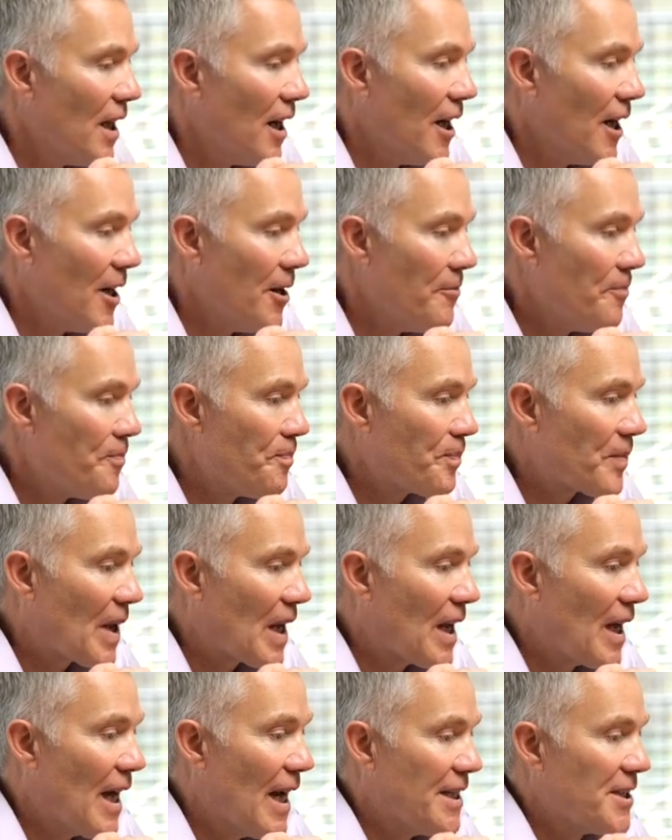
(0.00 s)

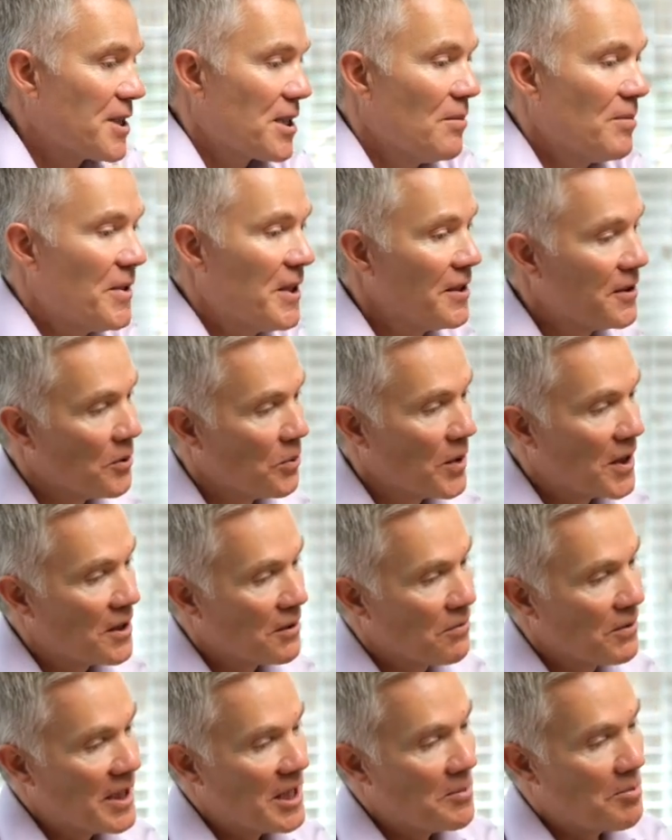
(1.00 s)
and something that we could
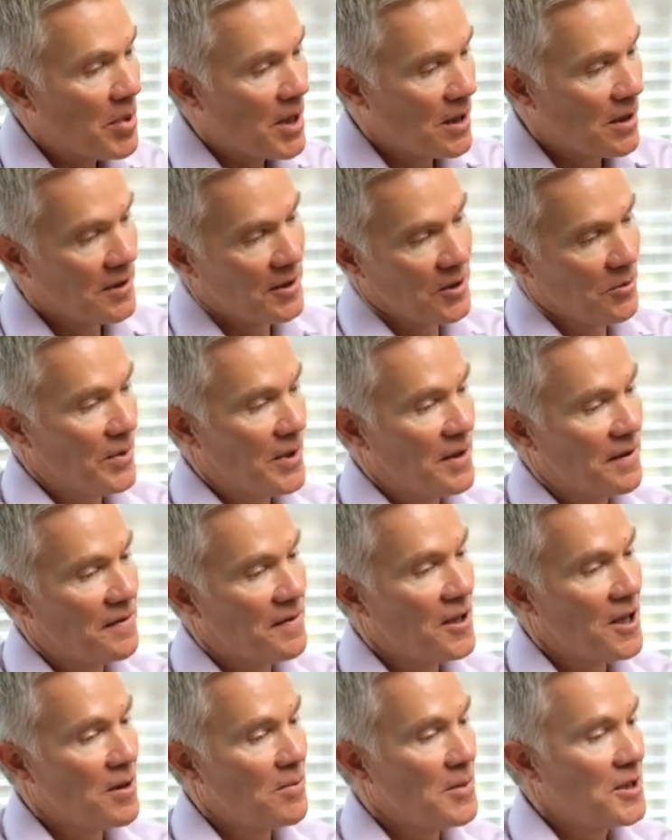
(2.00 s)
really partner with the
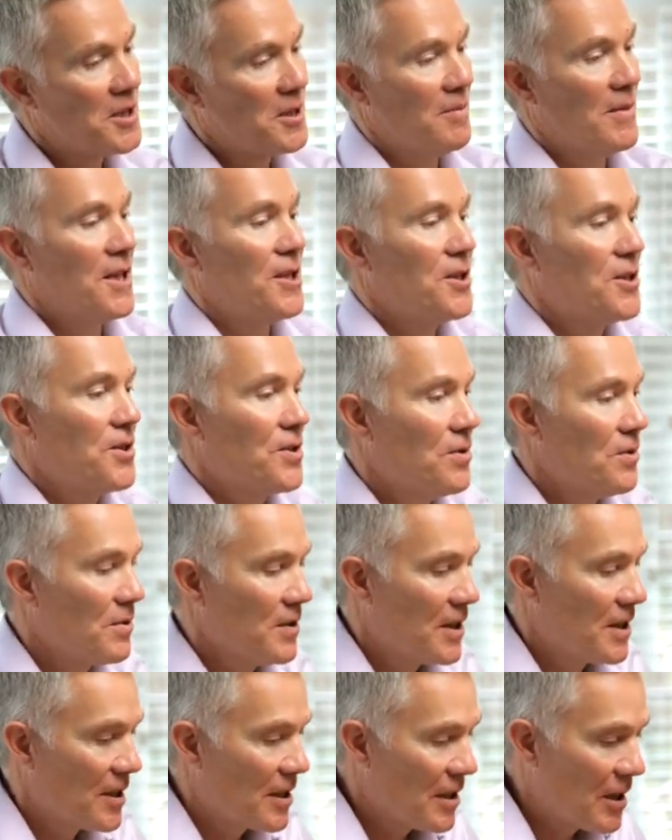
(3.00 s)
farmer to make sure
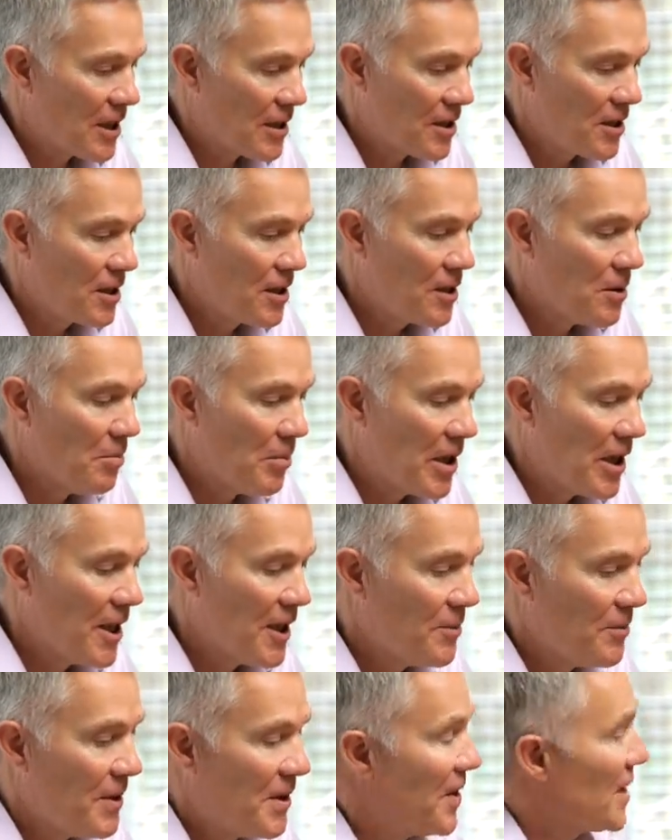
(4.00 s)
it
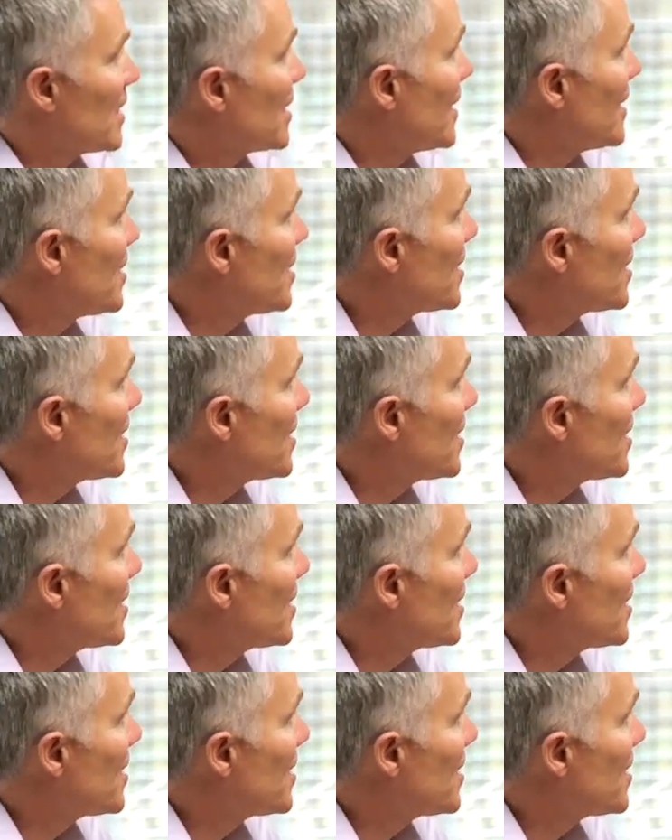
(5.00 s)
complied with things like